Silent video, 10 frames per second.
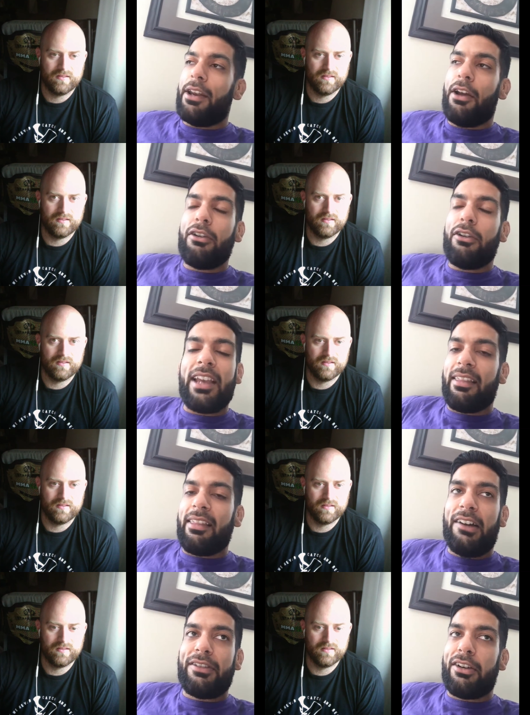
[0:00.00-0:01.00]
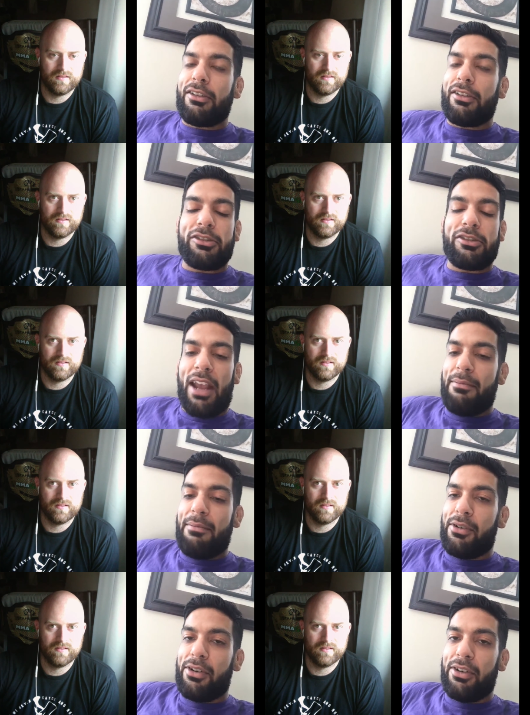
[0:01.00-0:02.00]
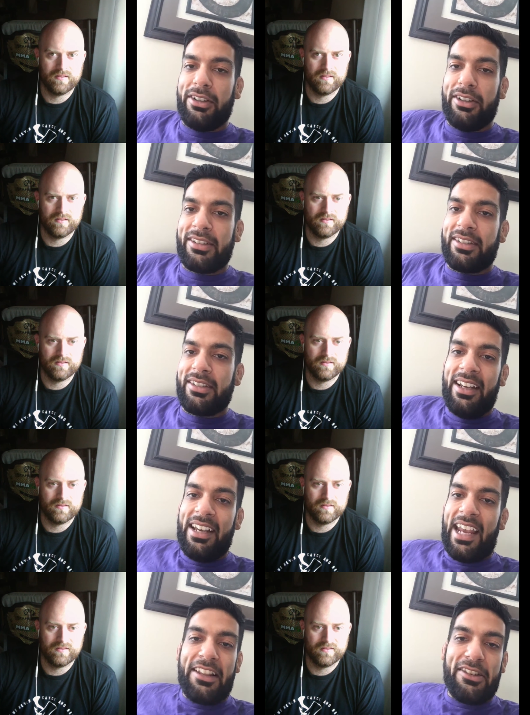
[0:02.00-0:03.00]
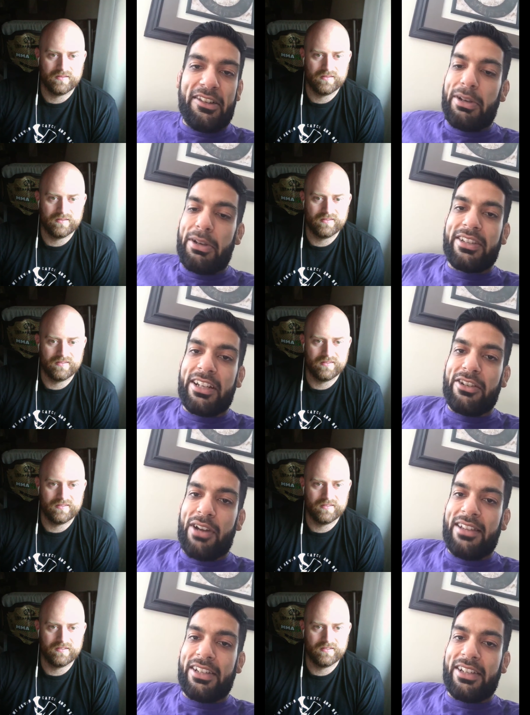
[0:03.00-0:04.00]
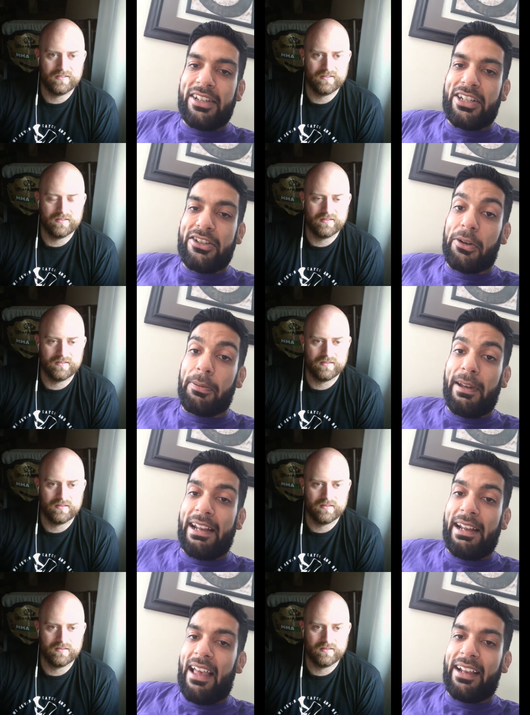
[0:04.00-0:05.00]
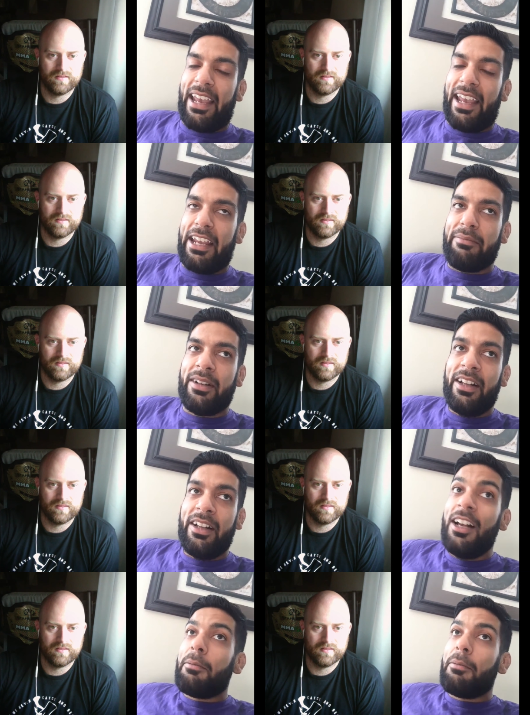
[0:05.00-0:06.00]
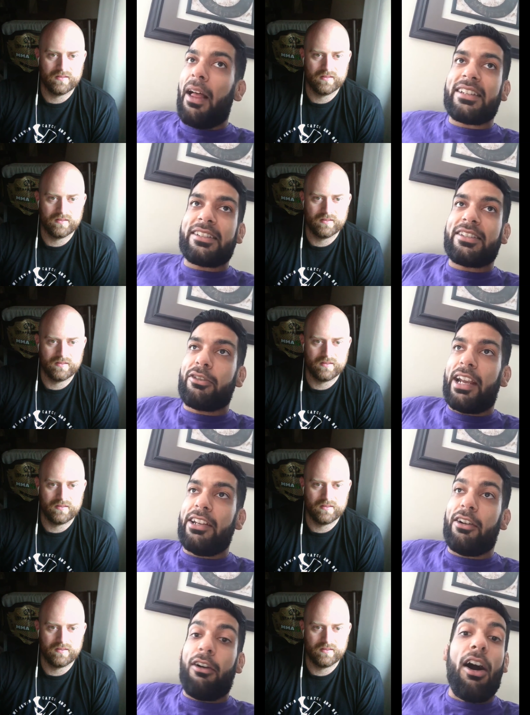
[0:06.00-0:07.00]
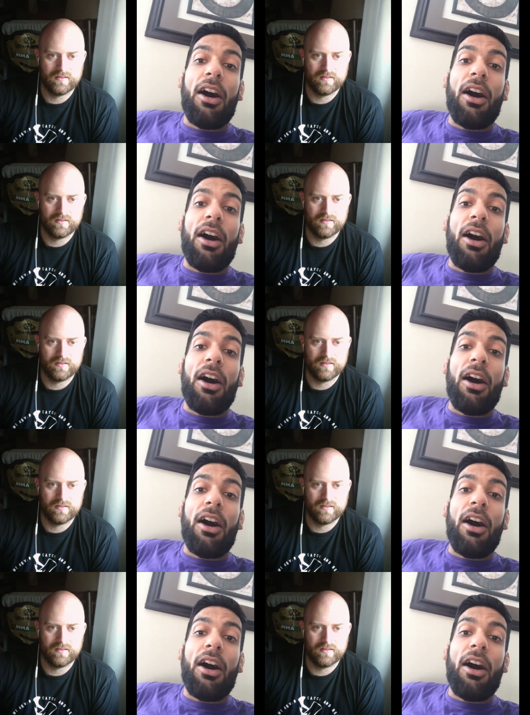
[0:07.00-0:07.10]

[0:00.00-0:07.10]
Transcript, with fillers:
Speaker 1: But no gi, I love, you know, those scrambles, hitting those submissions in transition, sort of playing that game. Plus, it's so great. You